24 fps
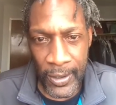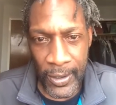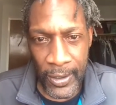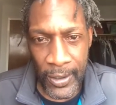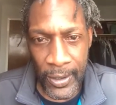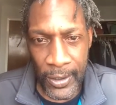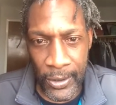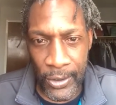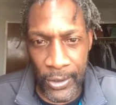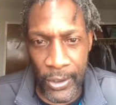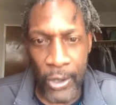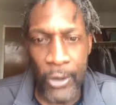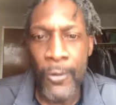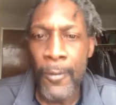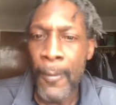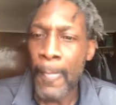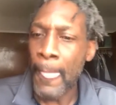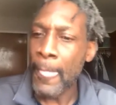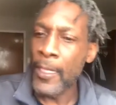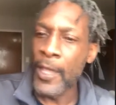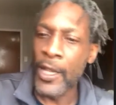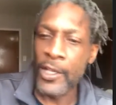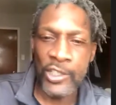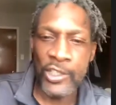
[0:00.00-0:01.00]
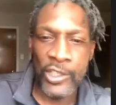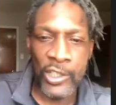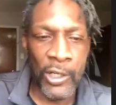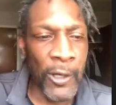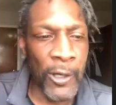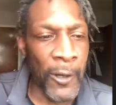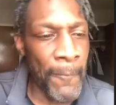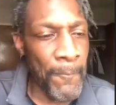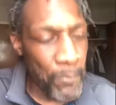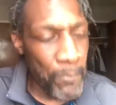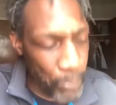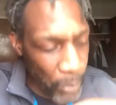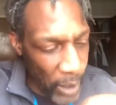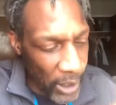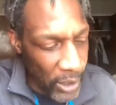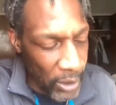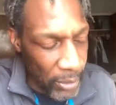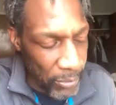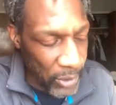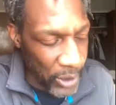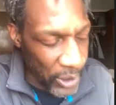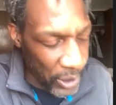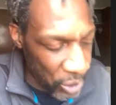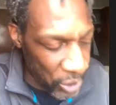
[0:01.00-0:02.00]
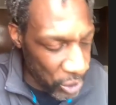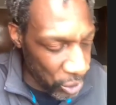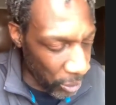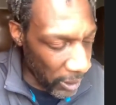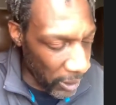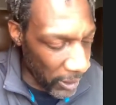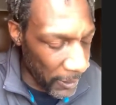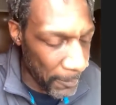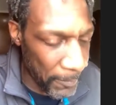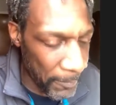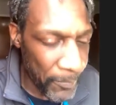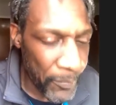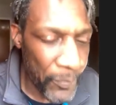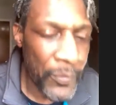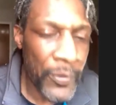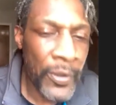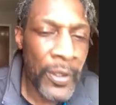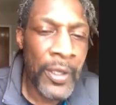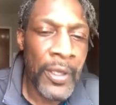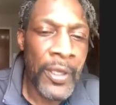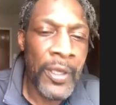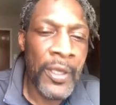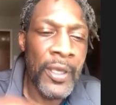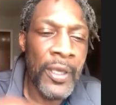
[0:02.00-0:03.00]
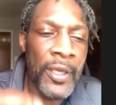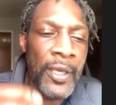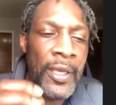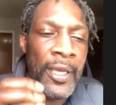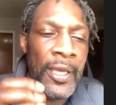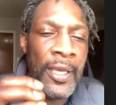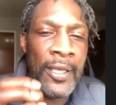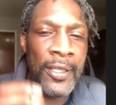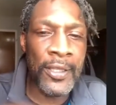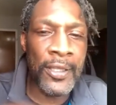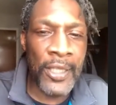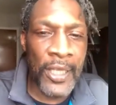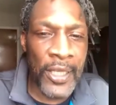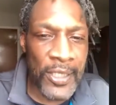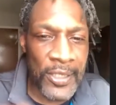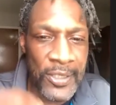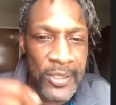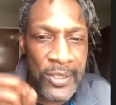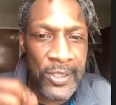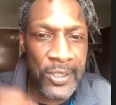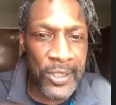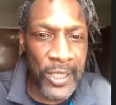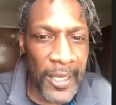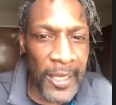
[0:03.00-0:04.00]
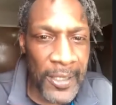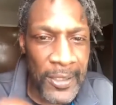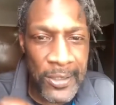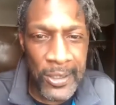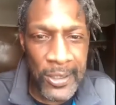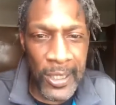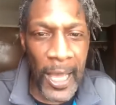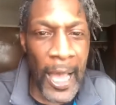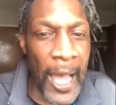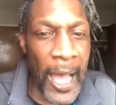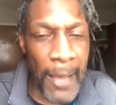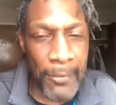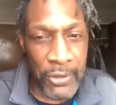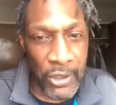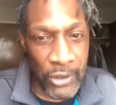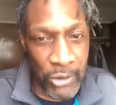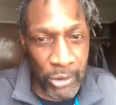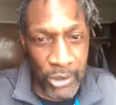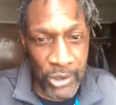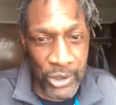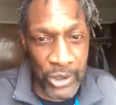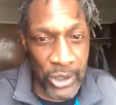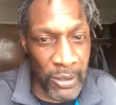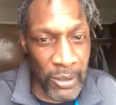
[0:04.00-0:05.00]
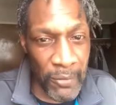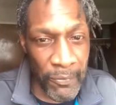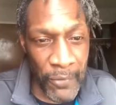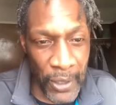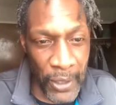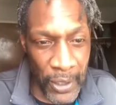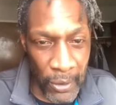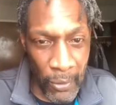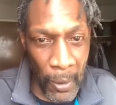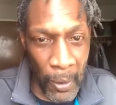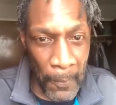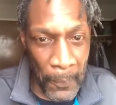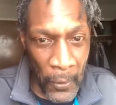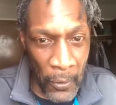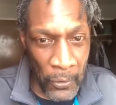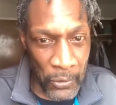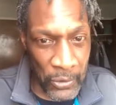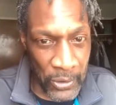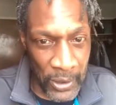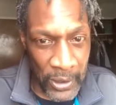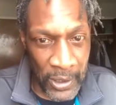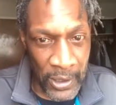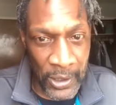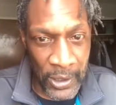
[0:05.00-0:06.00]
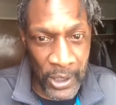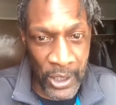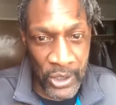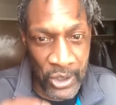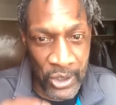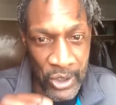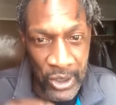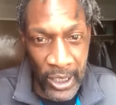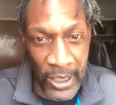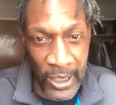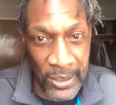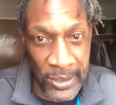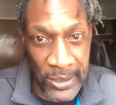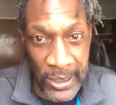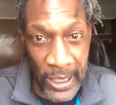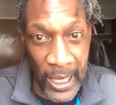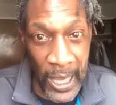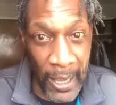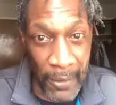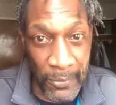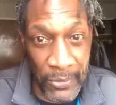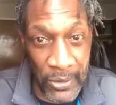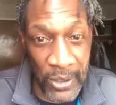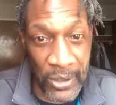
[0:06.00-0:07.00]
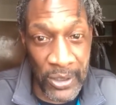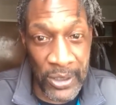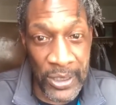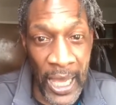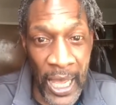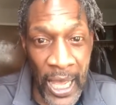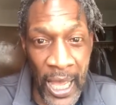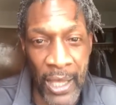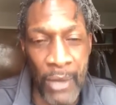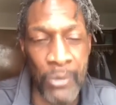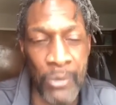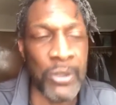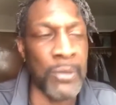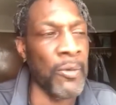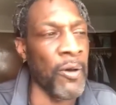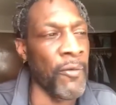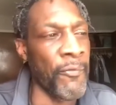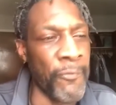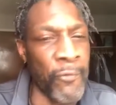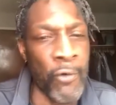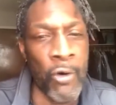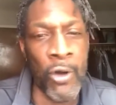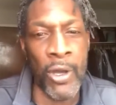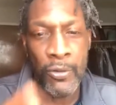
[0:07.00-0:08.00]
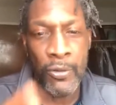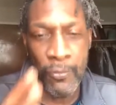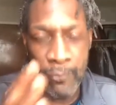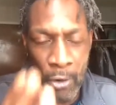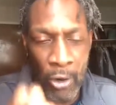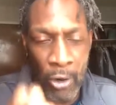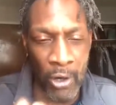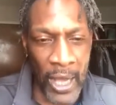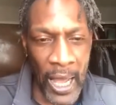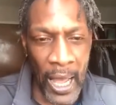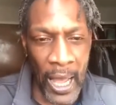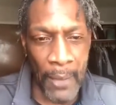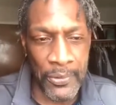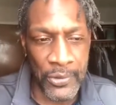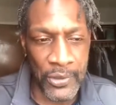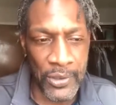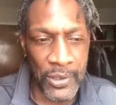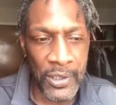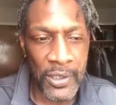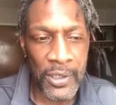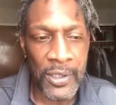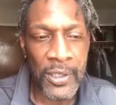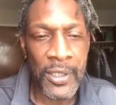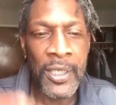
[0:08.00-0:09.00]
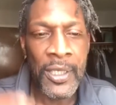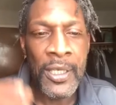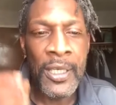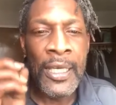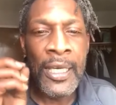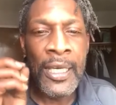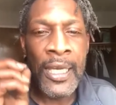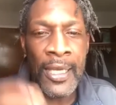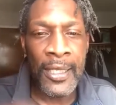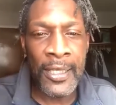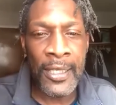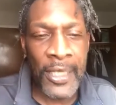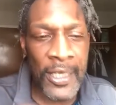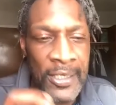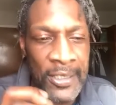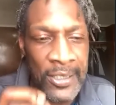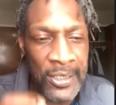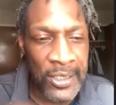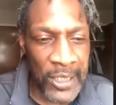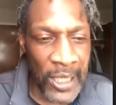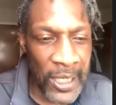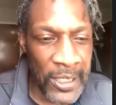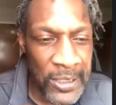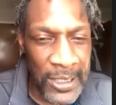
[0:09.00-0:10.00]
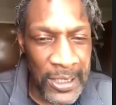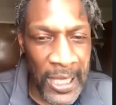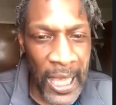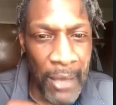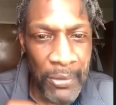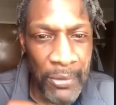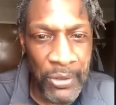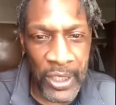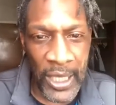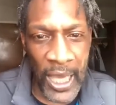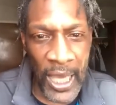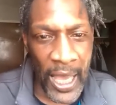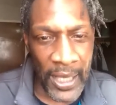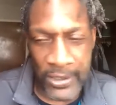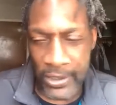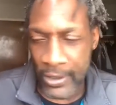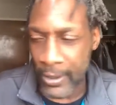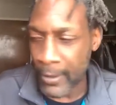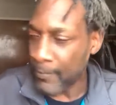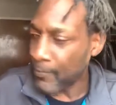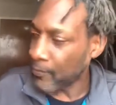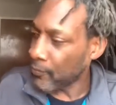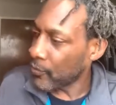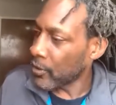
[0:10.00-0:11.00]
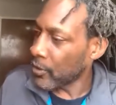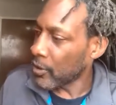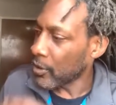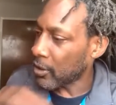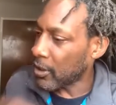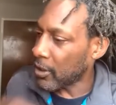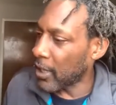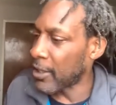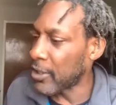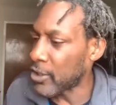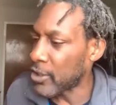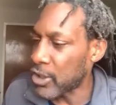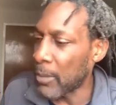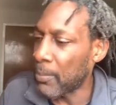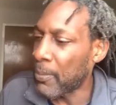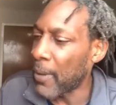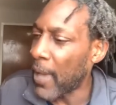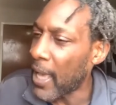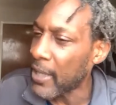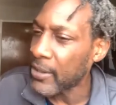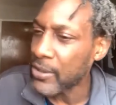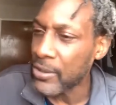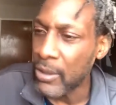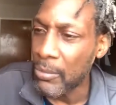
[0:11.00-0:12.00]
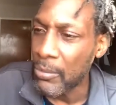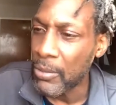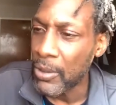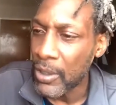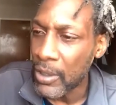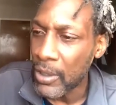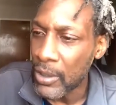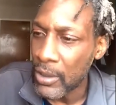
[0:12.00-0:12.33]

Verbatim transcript: You know, they still made him leave the train. At least ten times, you can see the video I posted, at least ten times this guy, it was about four, it was four cops. At least ten times he asked them, can I get your badge number?